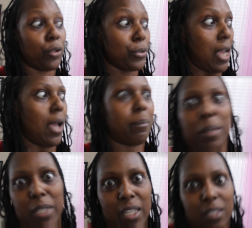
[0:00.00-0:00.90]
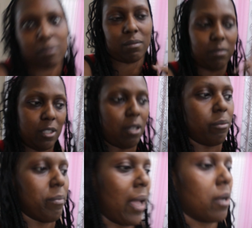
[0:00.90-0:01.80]
little time, maybe they can, you know,
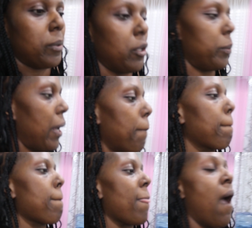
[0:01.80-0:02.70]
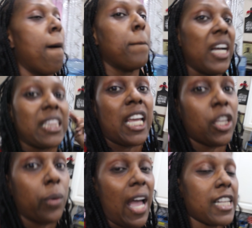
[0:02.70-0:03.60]
back up a little bit. But thank
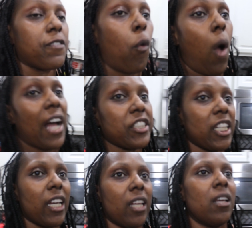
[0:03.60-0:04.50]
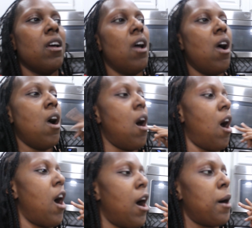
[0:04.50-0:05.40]
you guys for watching.
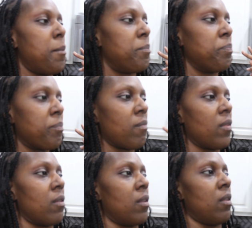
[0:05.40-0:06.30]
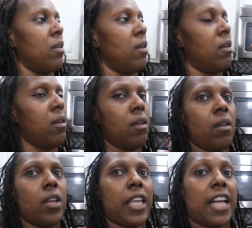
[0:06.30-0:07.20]
Um,
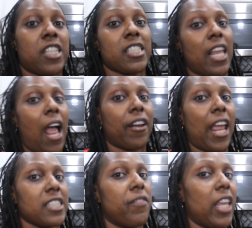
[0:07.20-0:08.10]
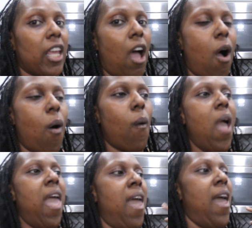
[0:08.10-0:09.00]
catch us in our next video,
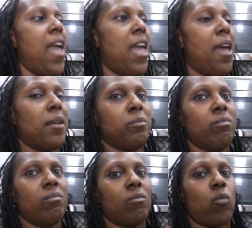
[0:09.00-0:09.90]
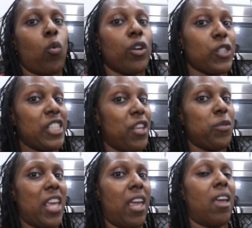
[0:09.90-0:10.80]
and we'll see you
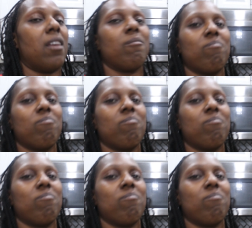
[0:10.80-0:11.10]
then.